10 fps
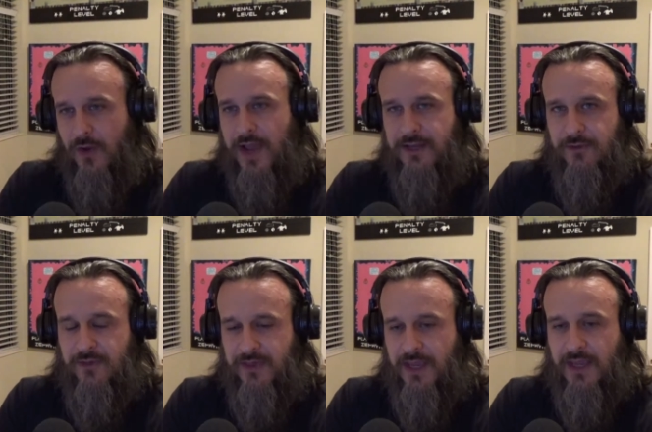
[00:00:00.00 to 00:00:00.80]
know, I do
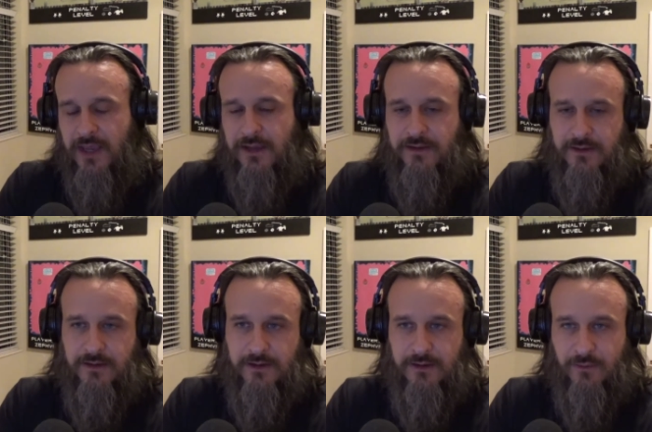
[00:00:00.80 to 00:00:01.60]
singing,
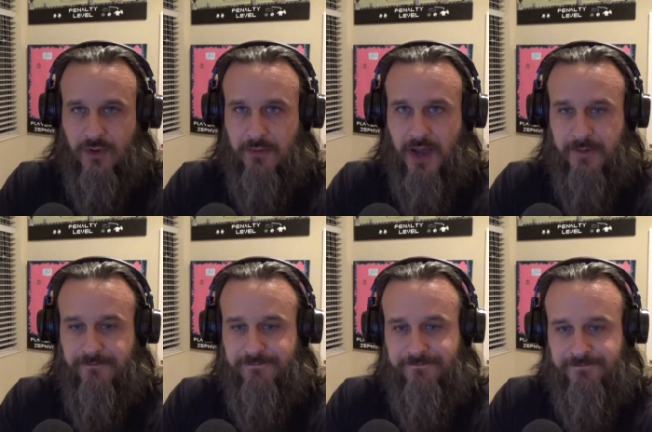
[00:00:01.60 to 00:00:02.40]
you know, to warm up.